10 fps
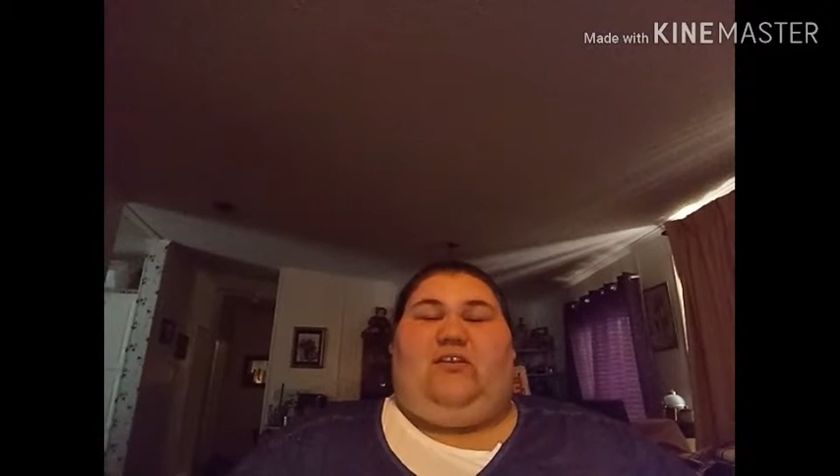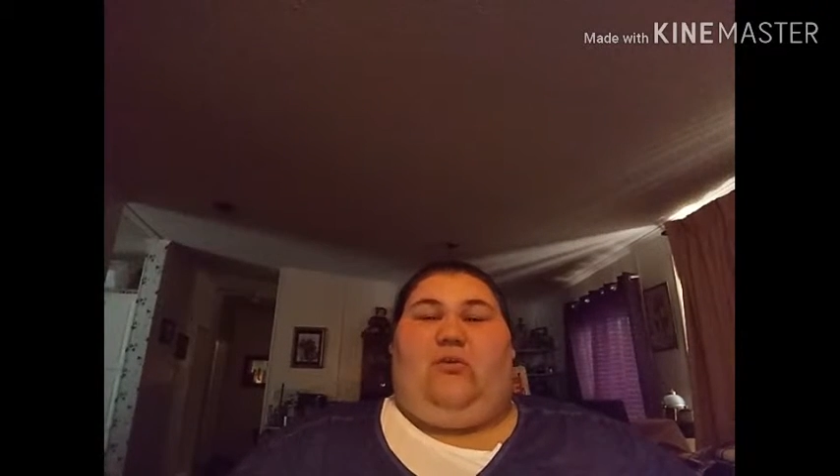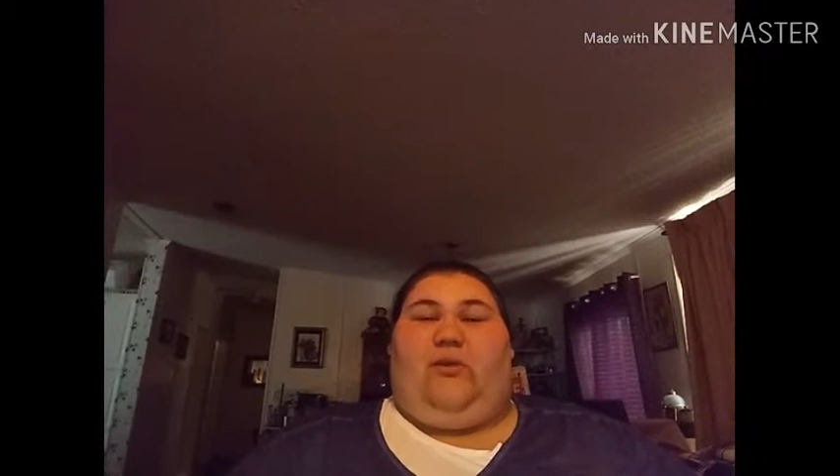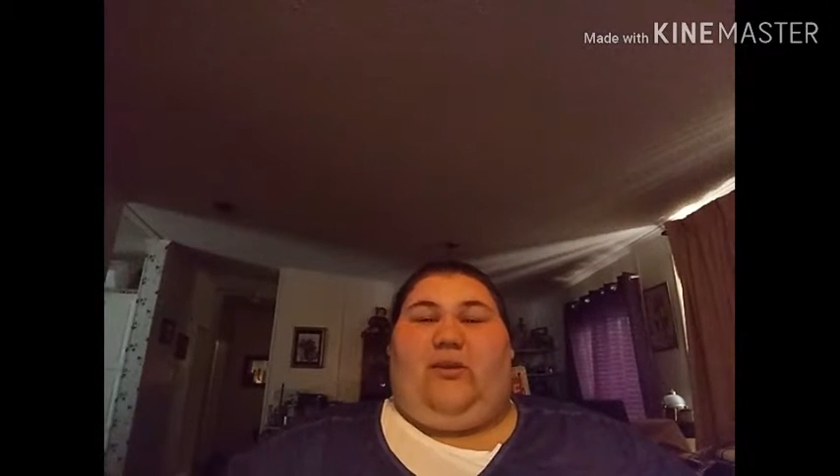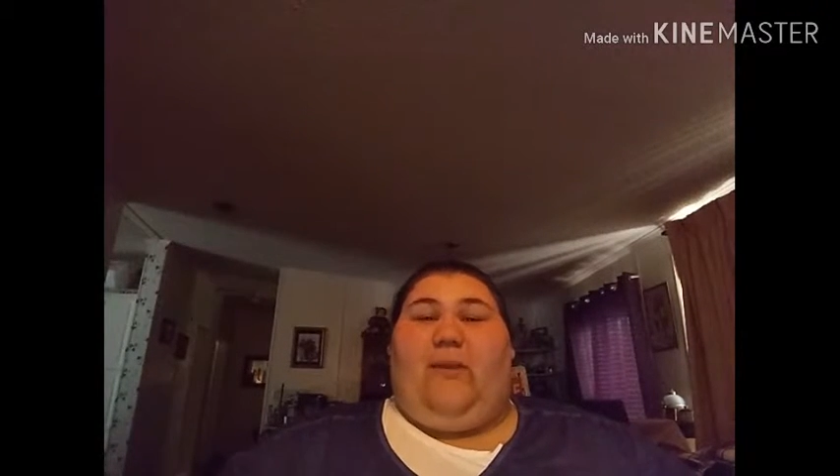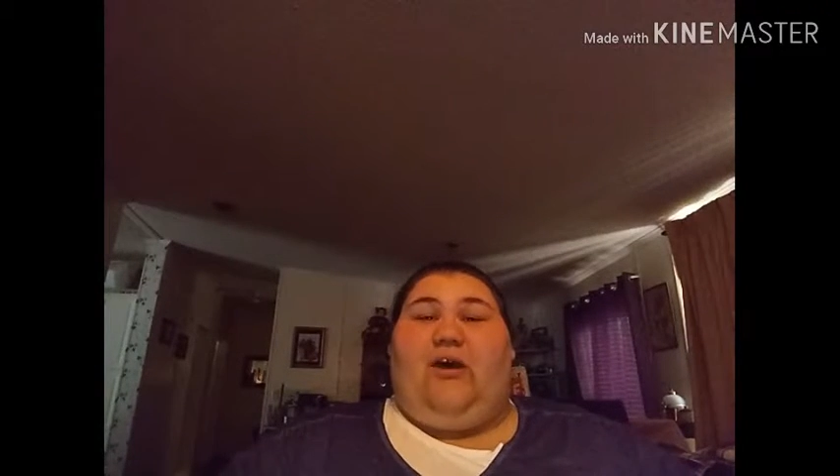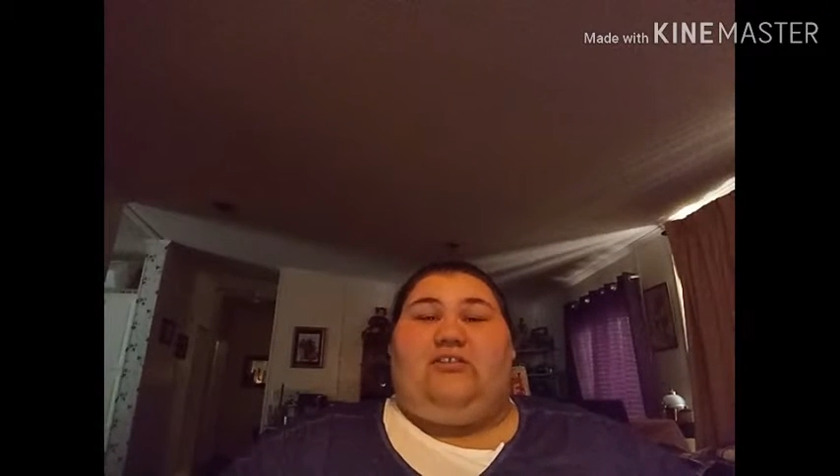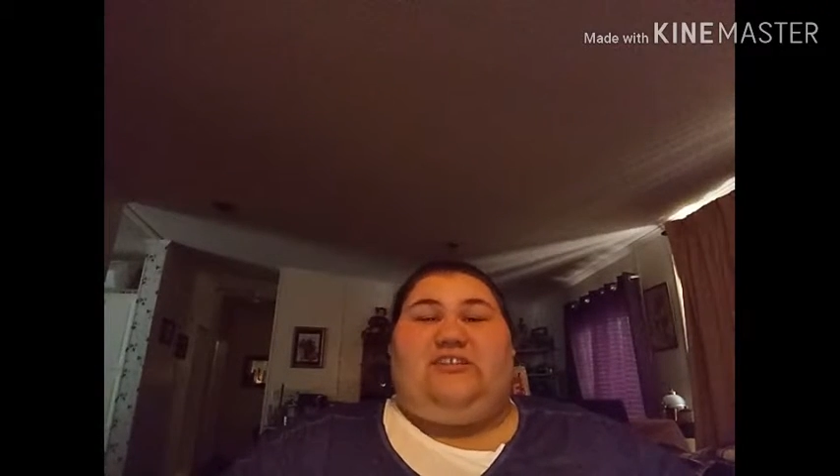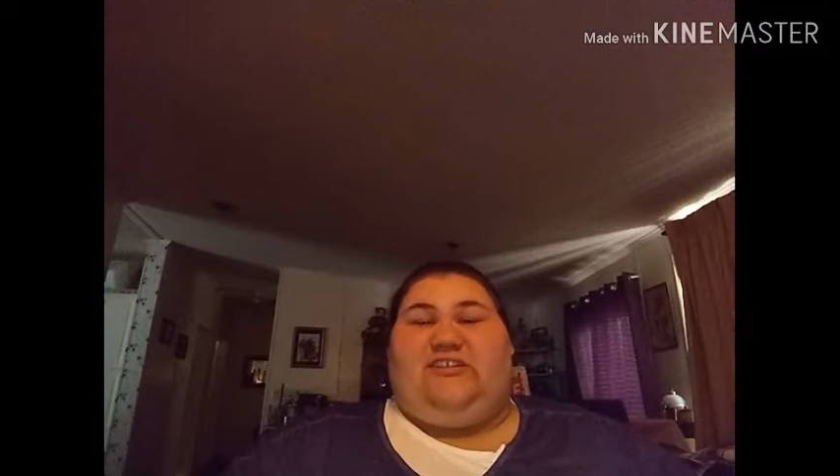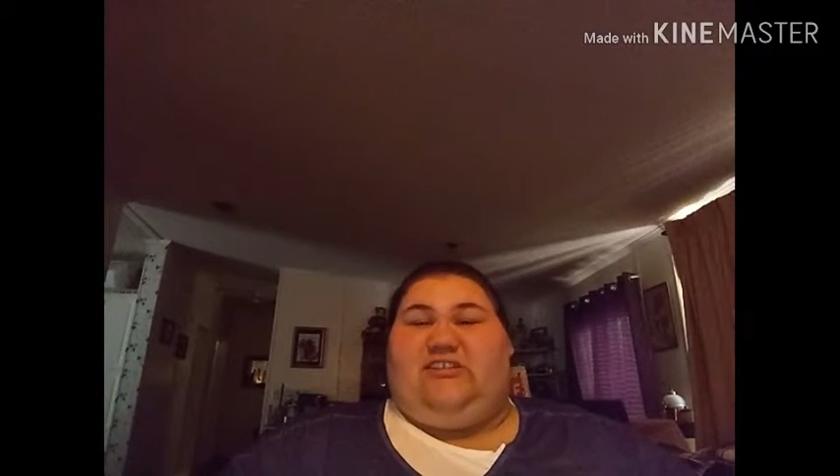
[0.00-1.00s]
So when it
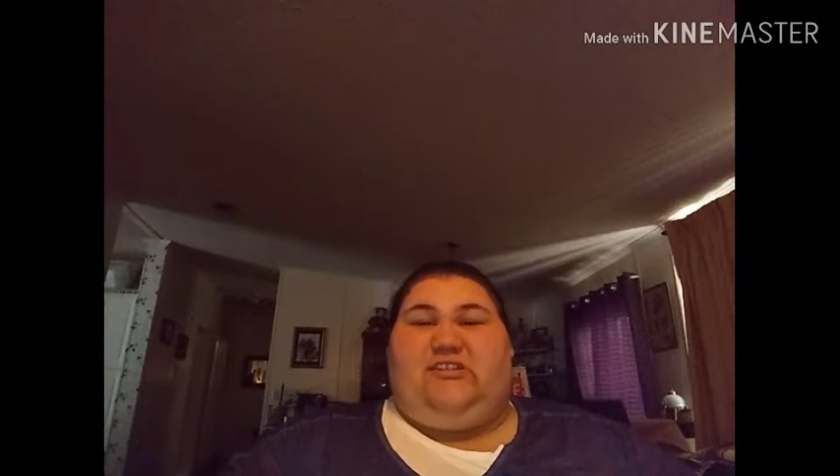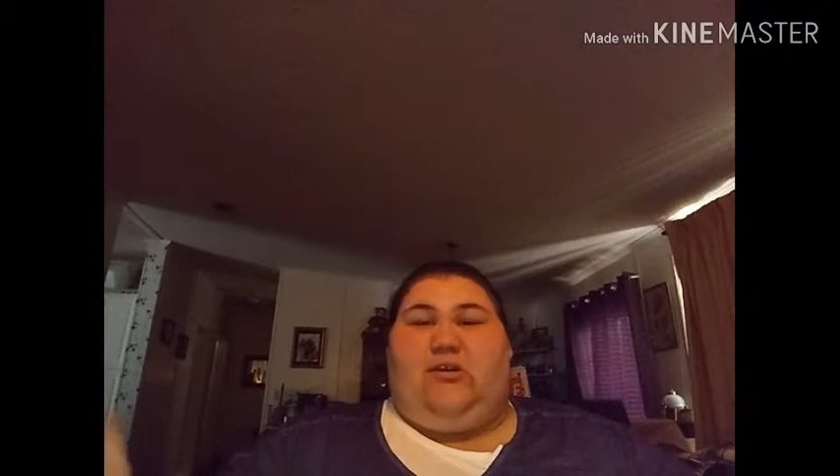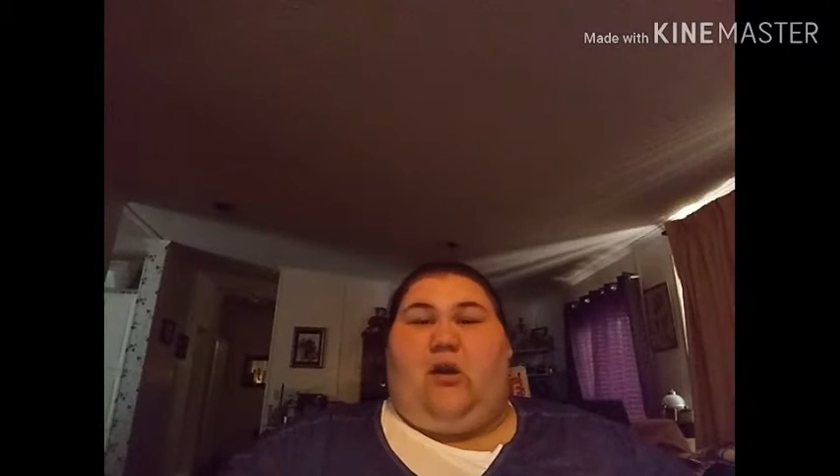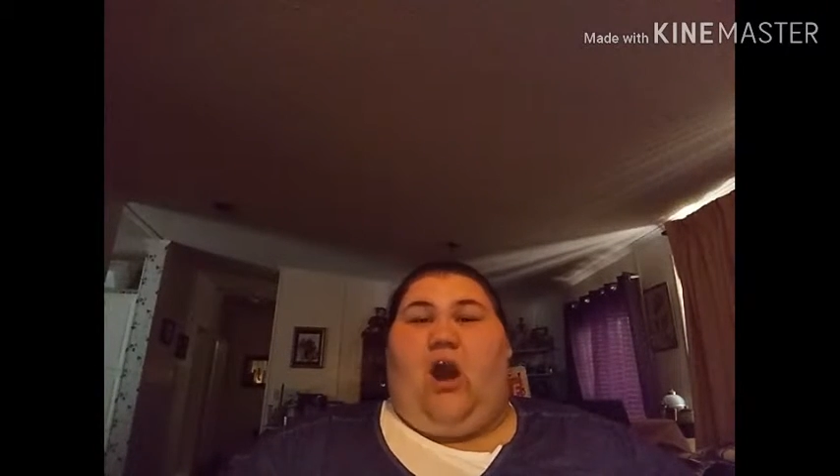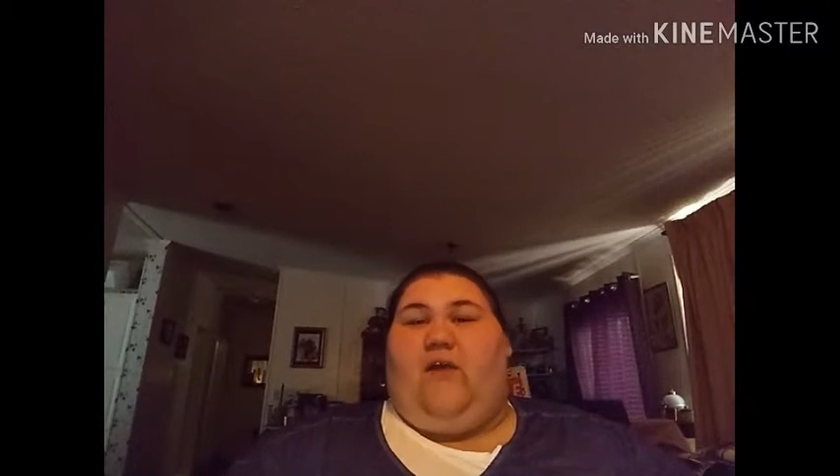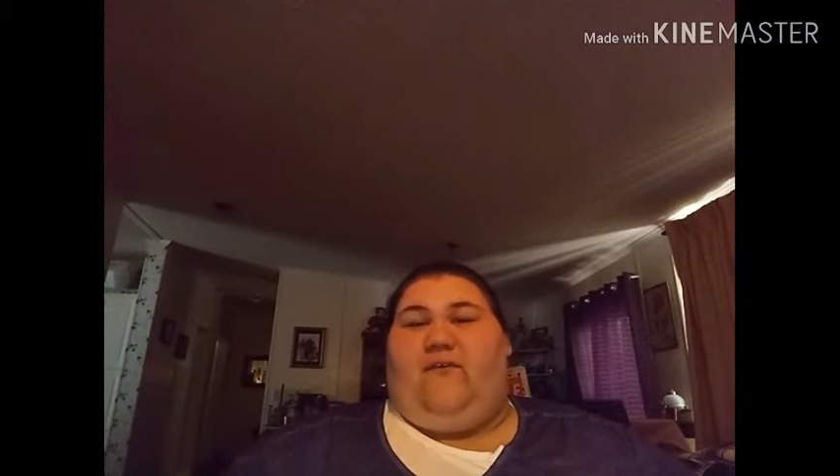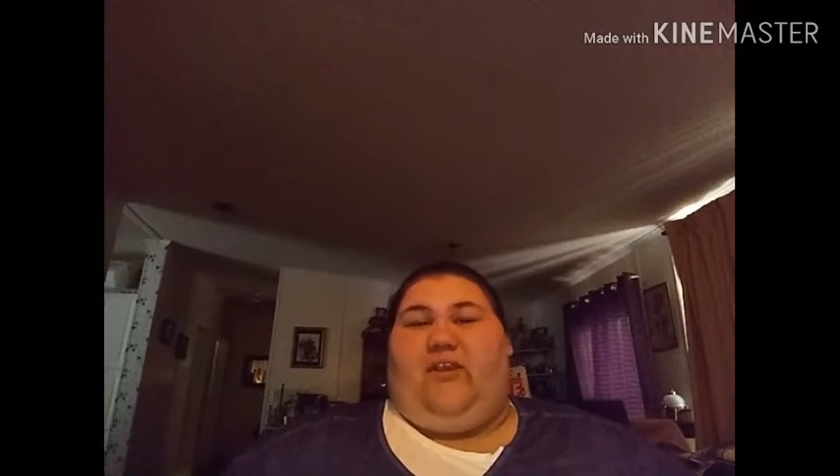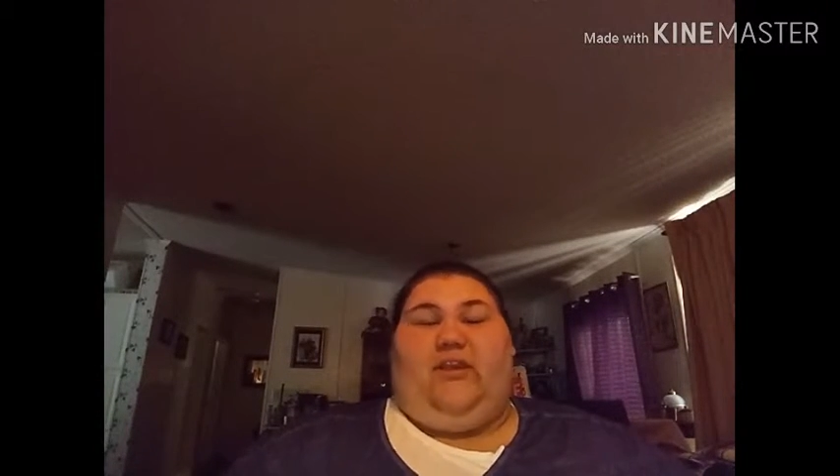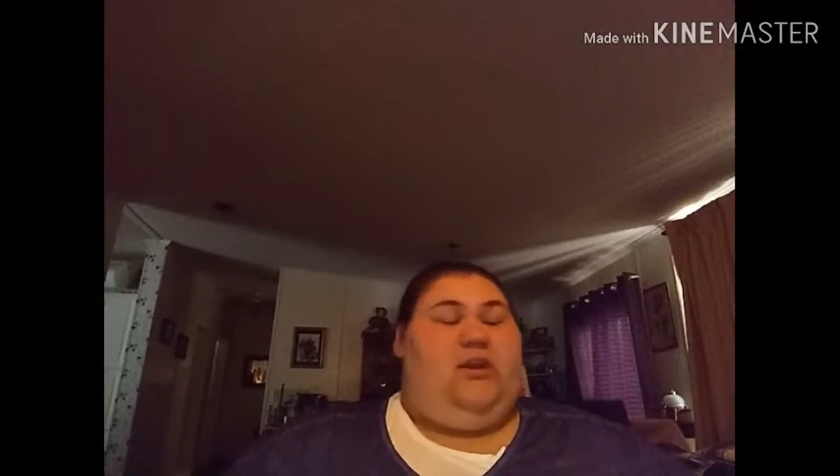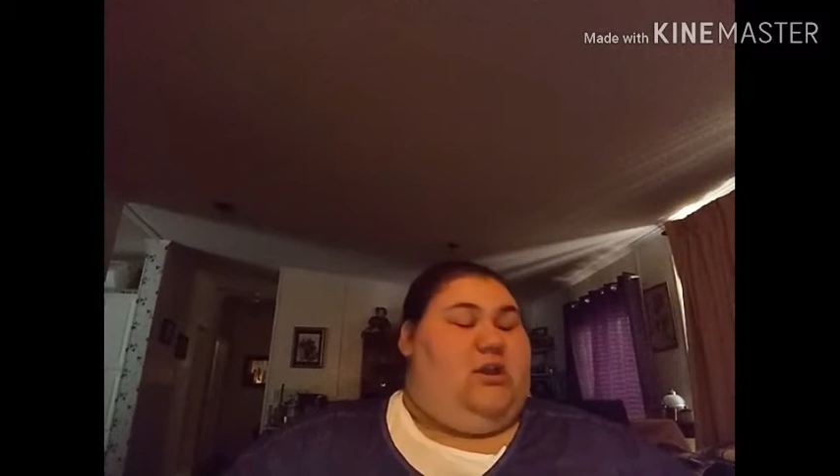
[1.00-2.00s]
melts, it's still coffee.